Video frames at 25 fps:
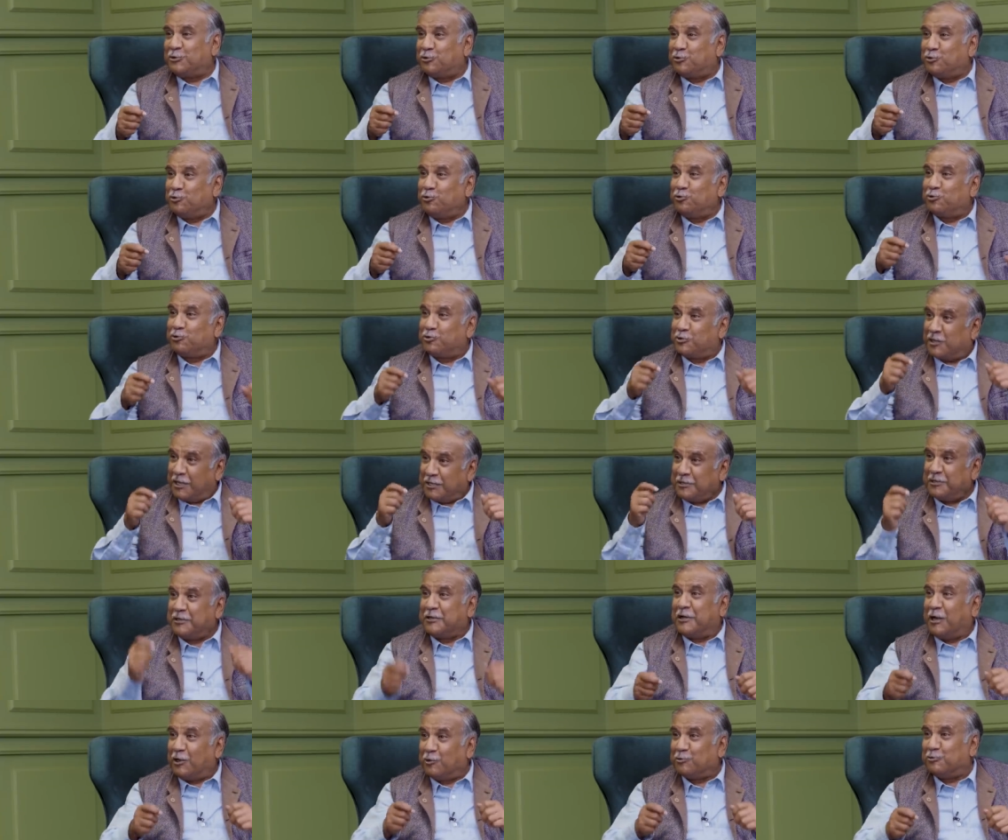to run
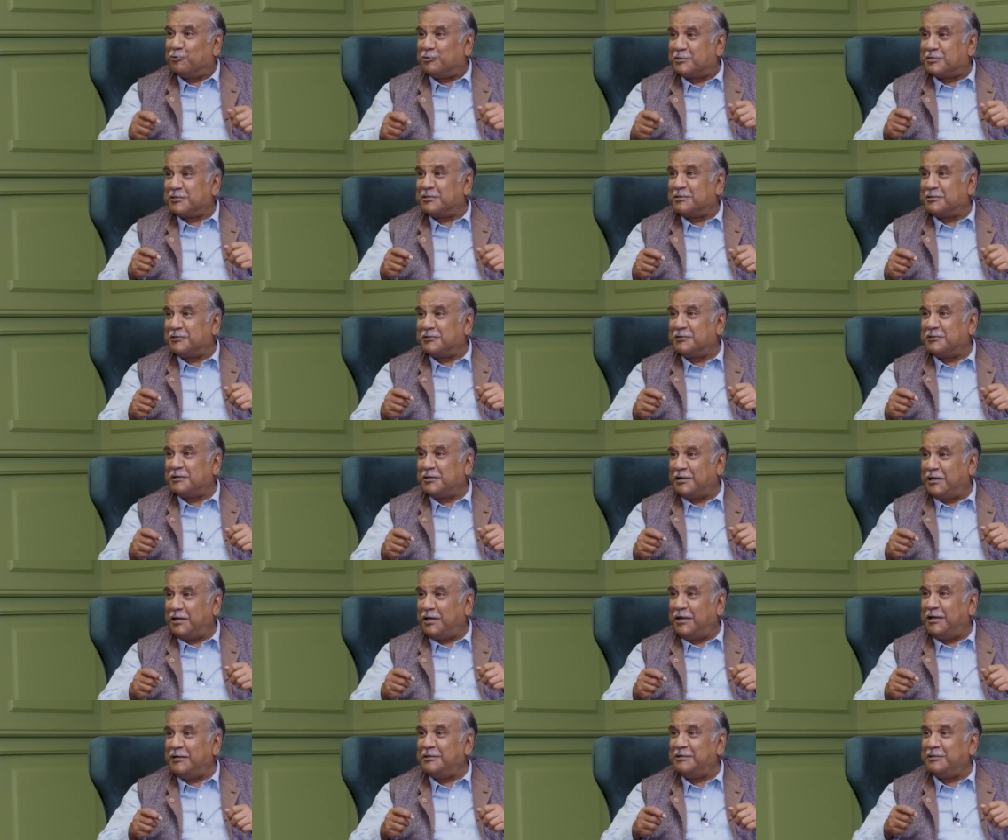around
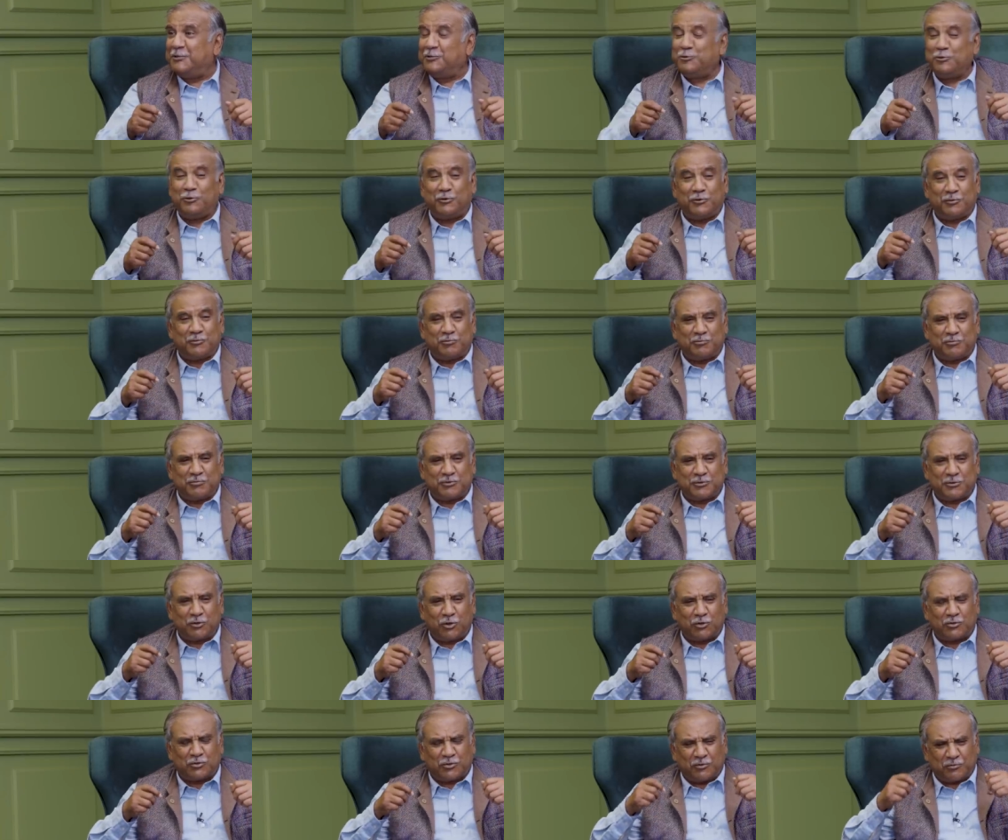and, you know,
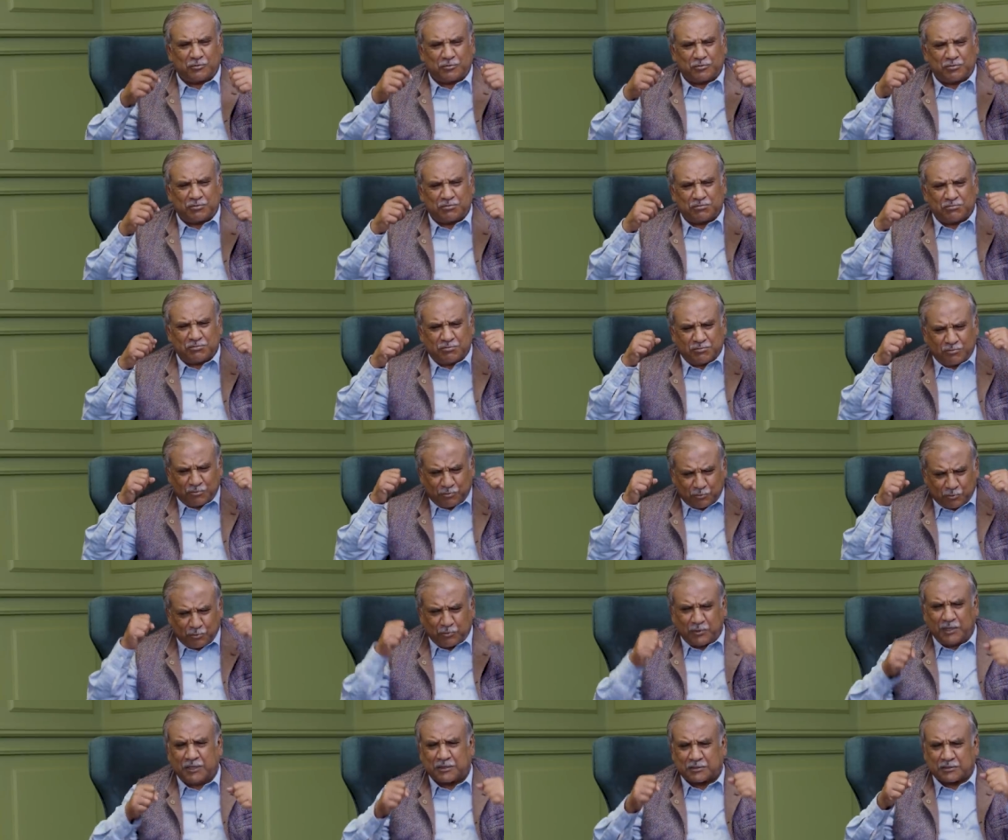sort of
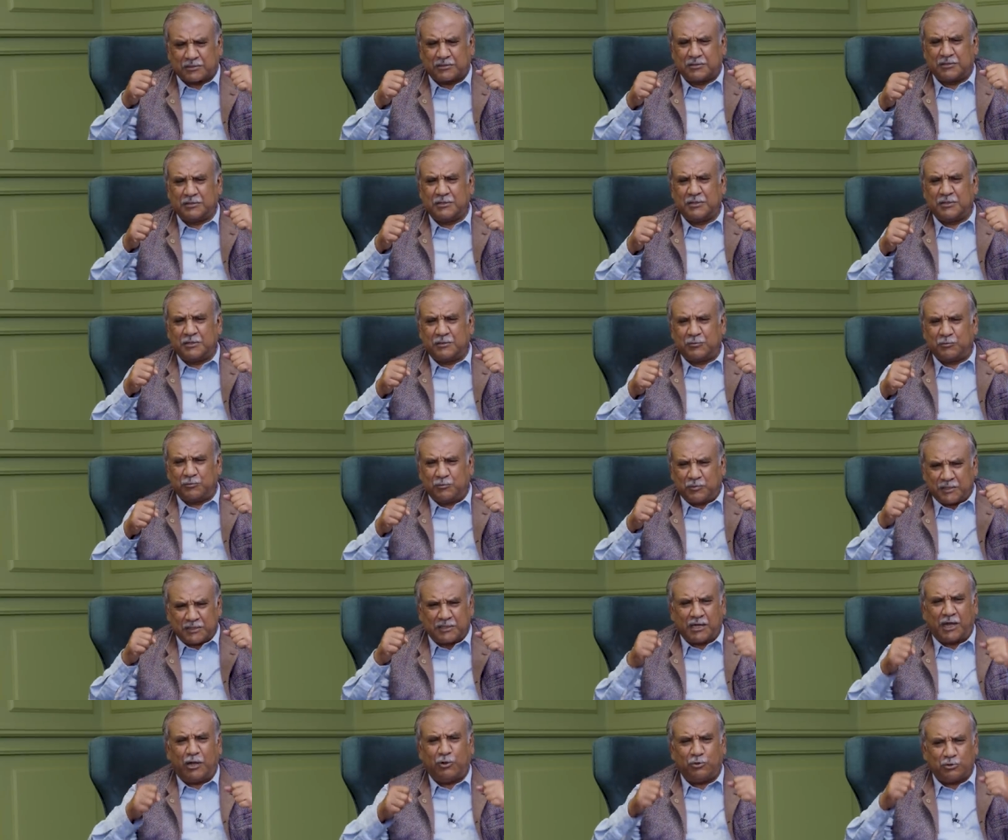work
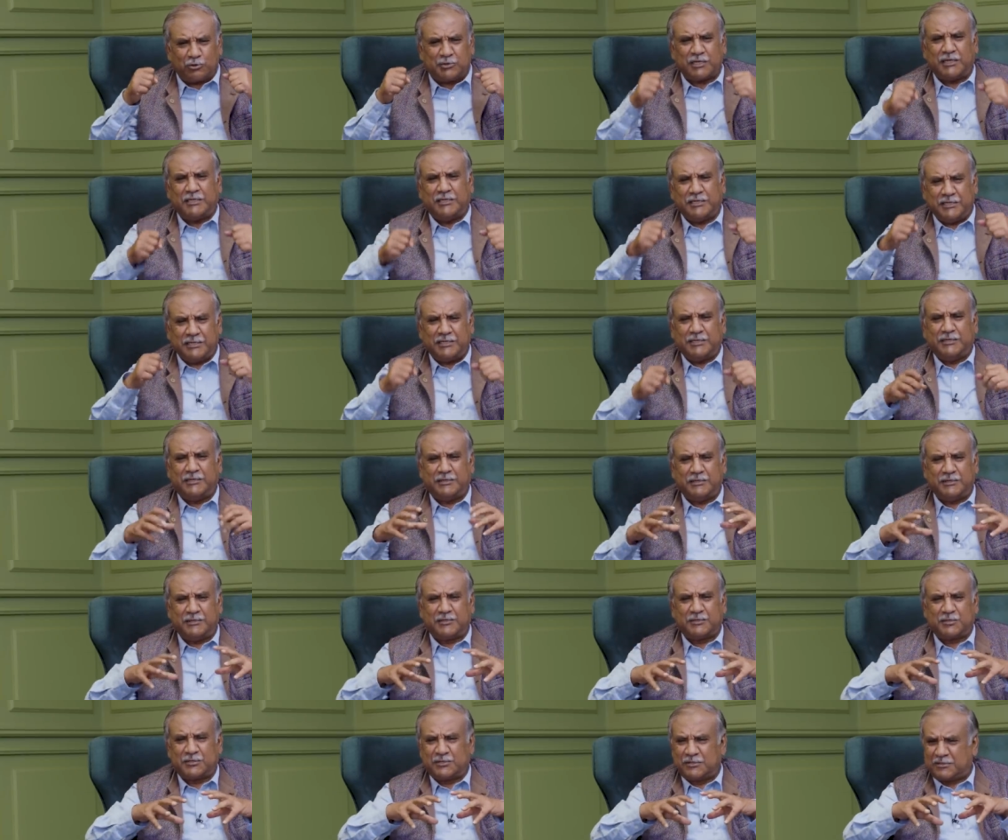without
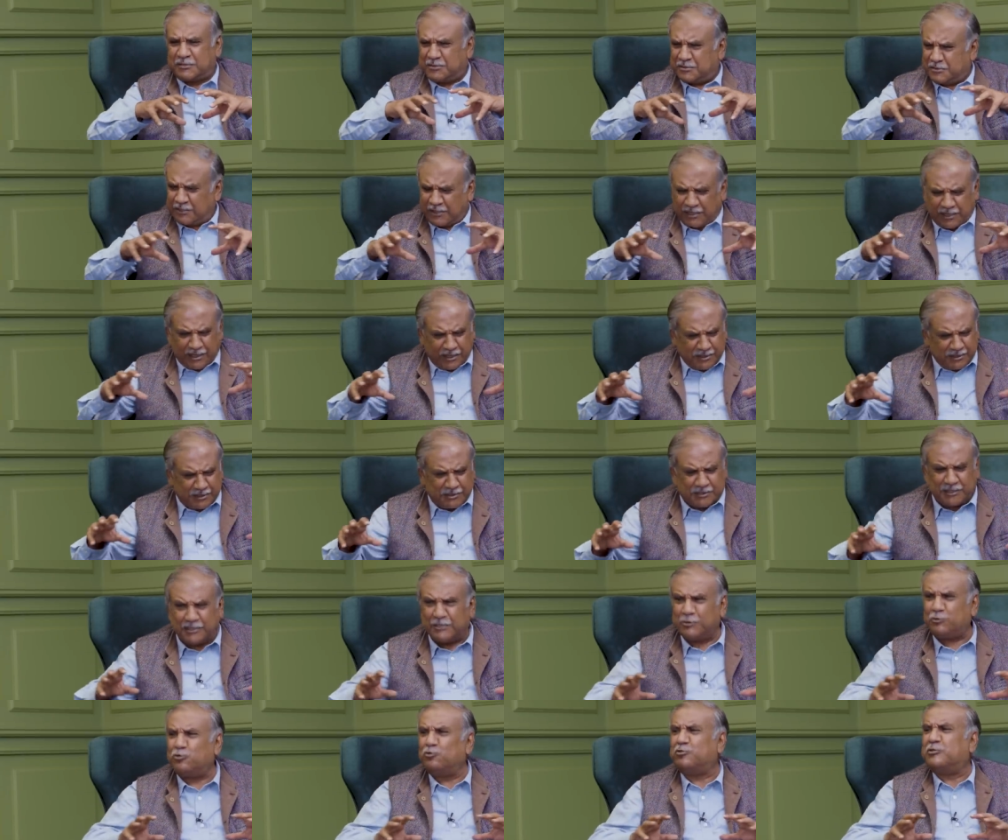
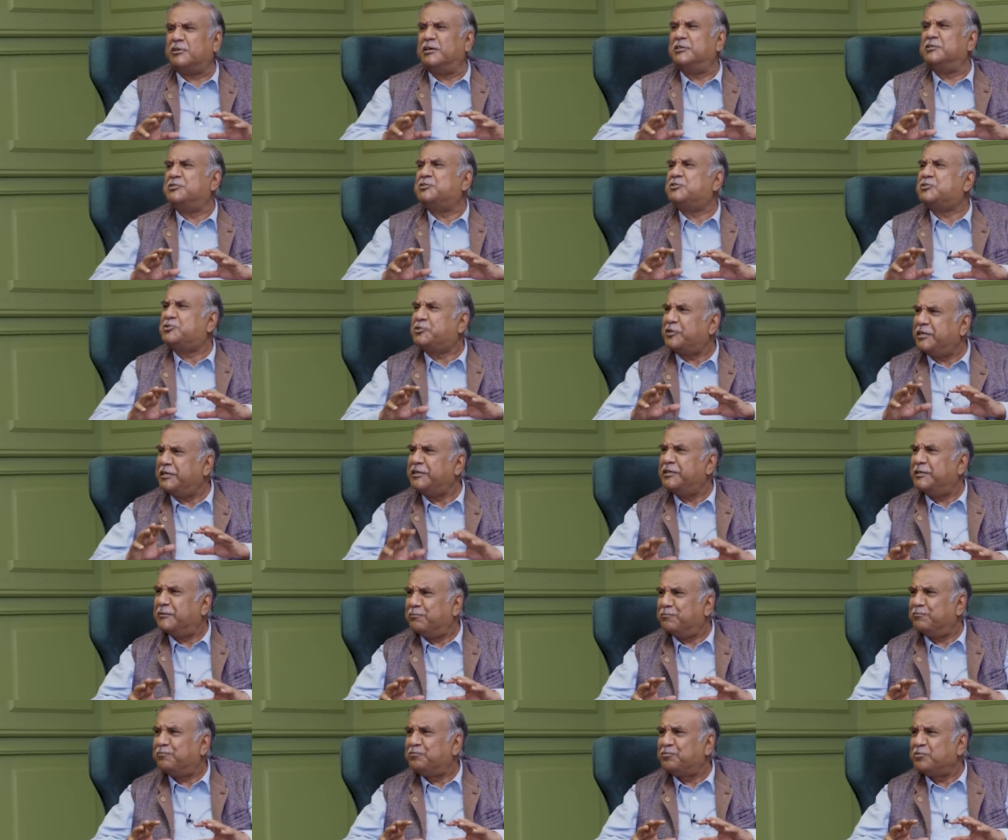anything to constrain
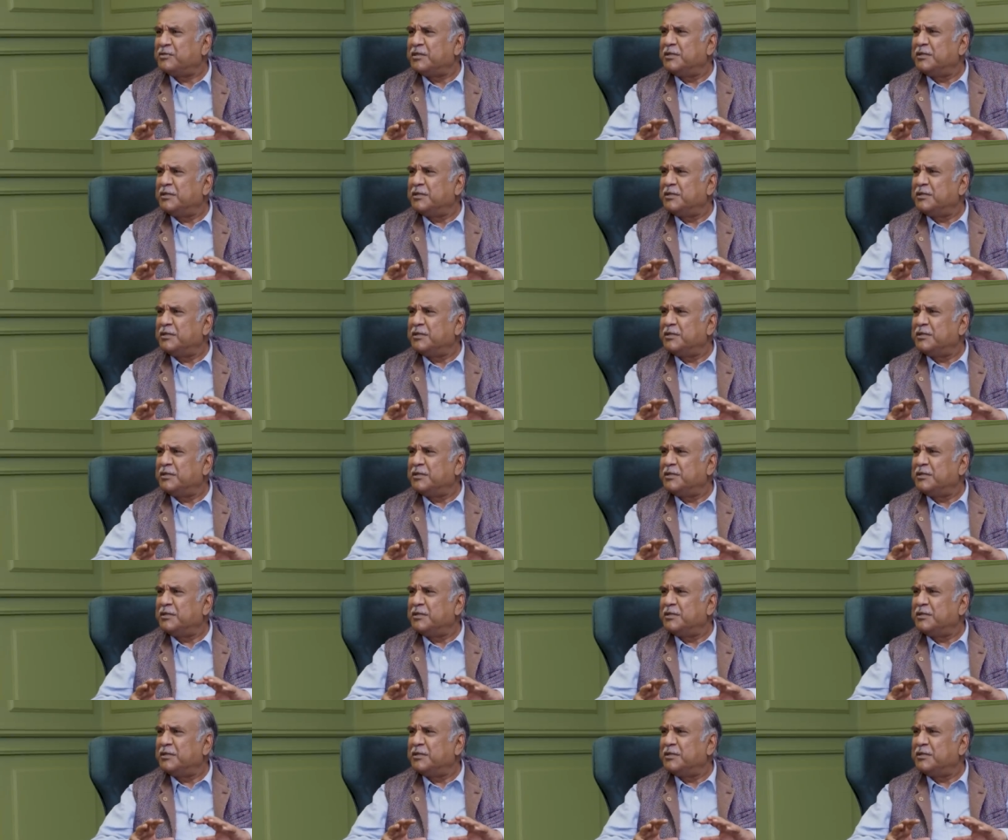him.